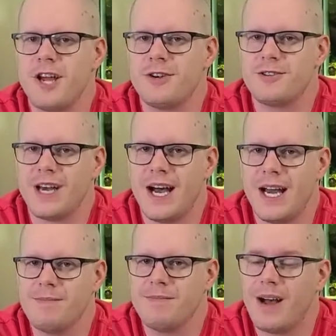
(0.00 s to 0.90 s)
your
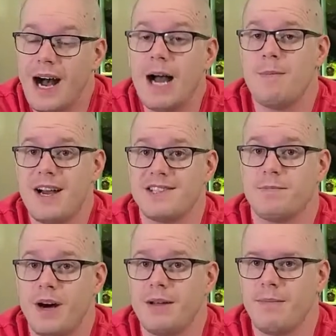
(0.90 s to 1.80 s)
time. I'm
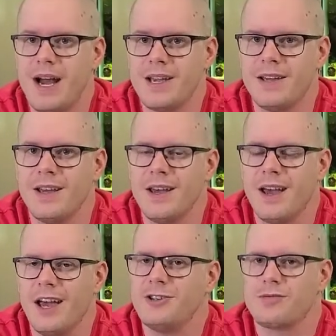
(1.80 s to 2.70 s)
Isopod Mike.
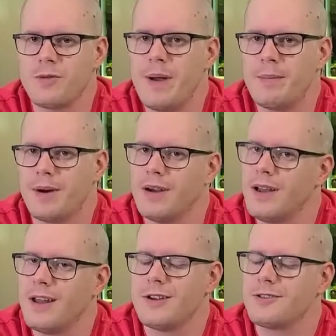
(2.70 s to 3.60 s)
And just remember,
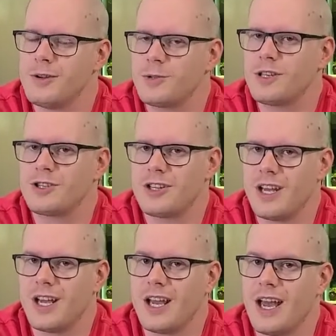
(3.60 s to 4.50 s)
there's no such
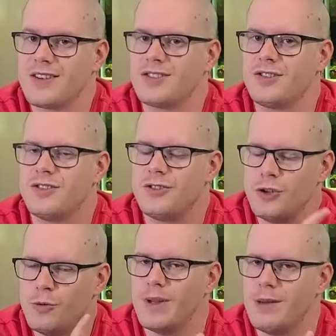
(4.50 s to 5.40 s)
thing as
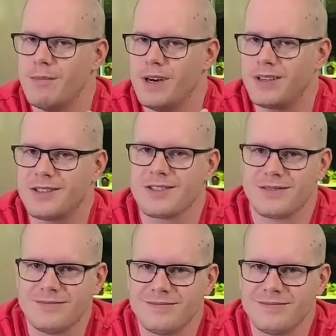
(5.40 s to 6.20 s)
too many bugs.